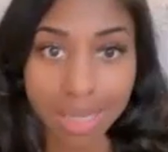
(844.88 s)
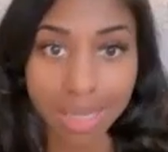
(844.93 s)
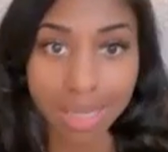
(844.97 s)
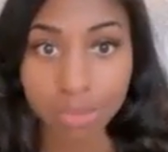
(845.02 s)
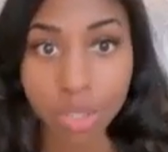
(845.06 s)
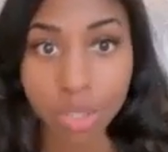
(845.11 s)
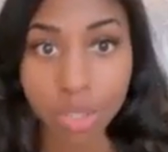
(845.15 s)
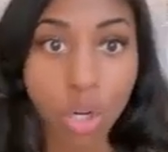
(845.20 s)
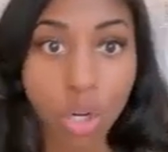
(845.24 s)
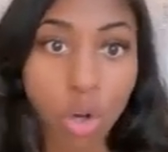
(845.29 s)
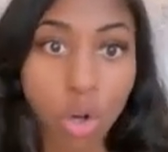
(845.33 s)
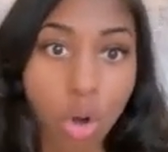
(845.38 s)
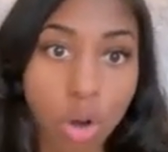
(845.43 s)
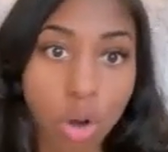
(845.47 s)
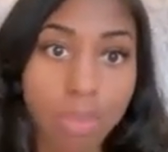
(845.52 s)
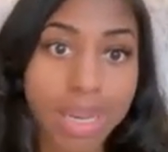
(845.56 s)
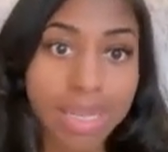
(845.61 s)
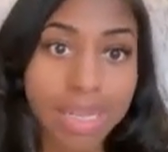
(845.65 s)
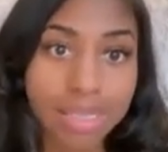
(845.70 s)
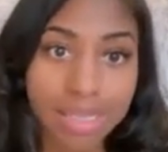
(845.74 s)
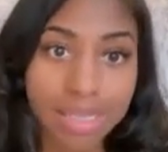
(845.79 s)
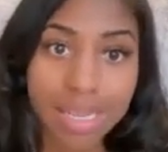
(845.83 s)
Tim's going to call
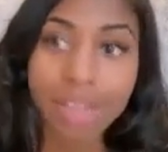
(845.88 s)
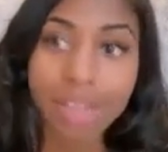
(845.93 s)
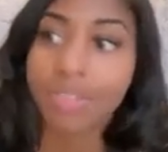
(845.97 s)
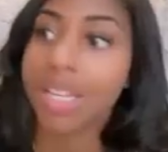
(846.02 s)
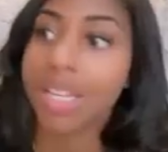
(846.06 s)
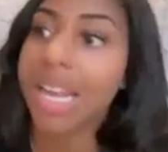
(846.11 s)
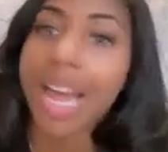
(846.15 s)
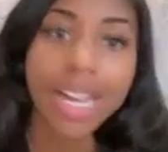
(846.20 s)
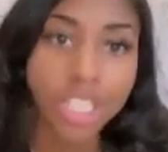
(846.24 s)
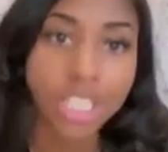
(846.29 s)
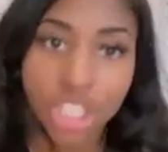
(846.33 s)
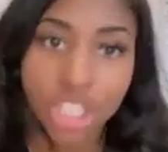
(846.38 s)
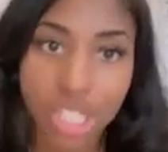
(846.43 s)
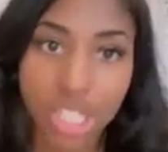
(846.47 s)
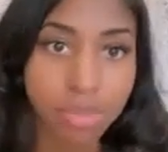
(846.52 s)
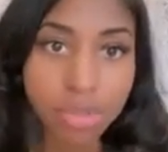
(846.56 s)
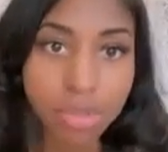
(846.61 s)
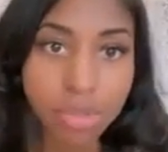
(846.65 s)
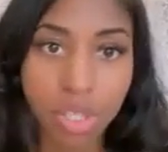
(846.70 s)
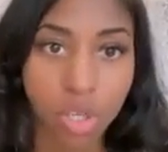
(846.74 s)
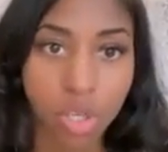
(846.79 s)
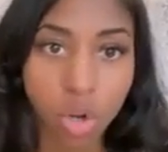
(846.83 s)
me at 7 and
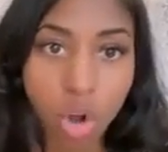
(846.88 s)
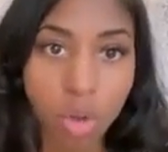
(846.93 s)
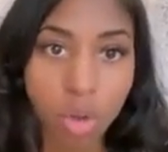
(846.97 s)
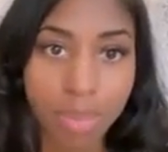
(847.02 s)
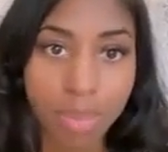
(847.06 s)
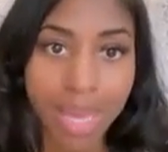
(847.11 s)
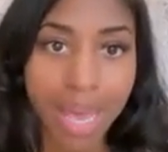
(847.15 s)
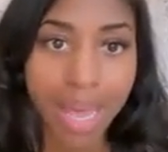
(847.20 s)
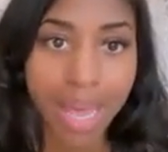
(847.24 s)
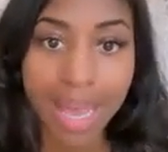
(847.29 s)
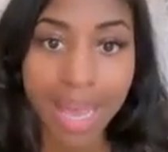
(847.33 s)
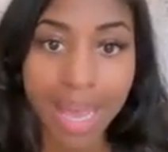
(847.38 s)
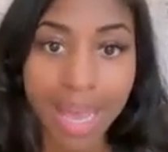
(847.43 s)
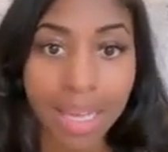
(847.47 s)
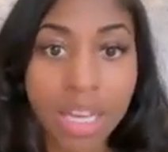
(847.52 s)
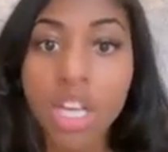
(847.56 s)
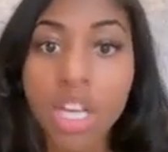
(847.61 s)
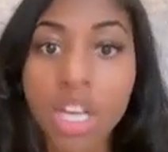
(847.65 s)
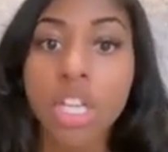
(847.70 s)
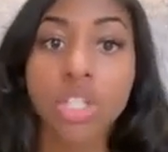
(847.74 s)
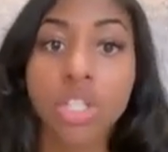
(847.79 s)
James is going to call me at 8.